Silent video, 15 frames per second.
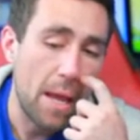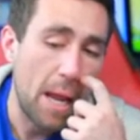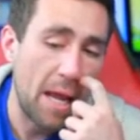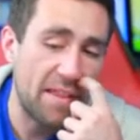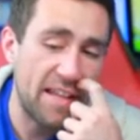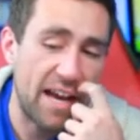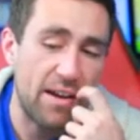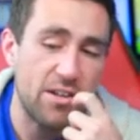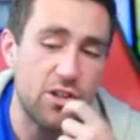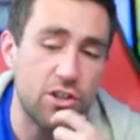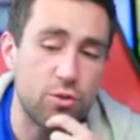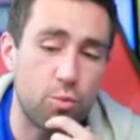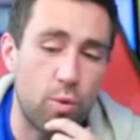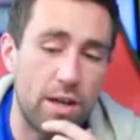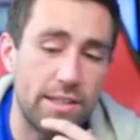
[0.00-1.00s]
And that
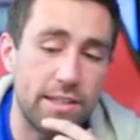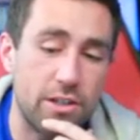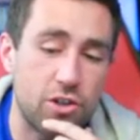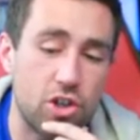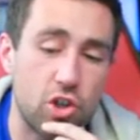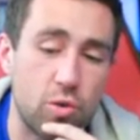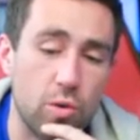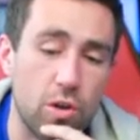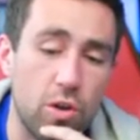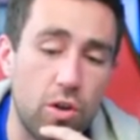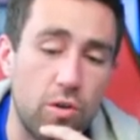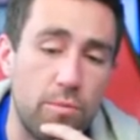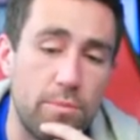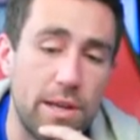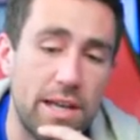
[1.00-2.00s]
just wasn't
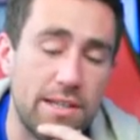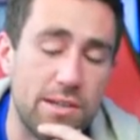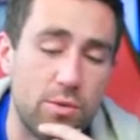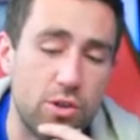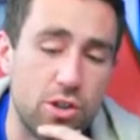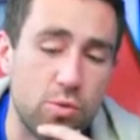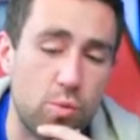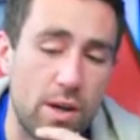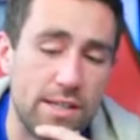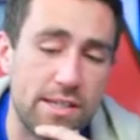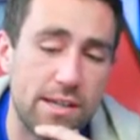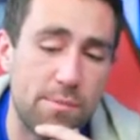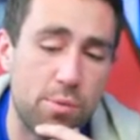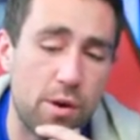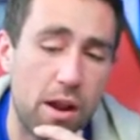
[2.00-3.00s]
true because it just wasn't
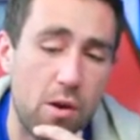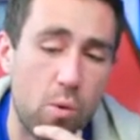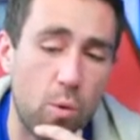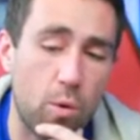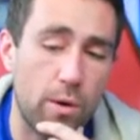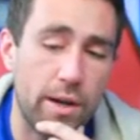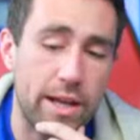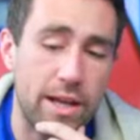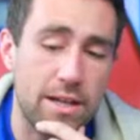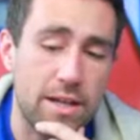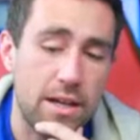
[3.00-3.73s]
a priority.